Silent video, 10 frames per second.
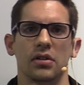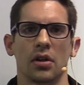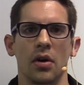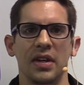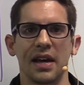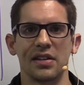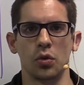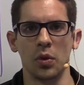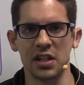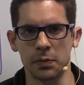So
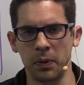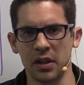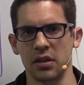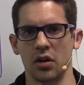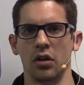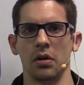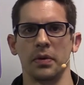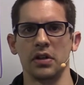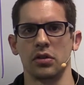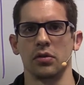yes, we split the
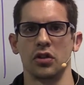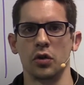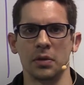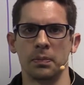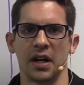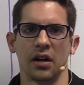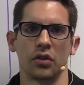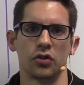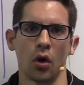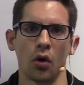group into a treatment and
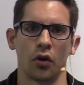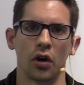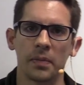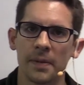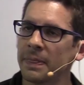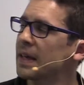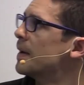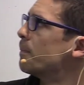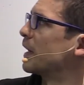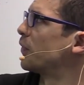control group, but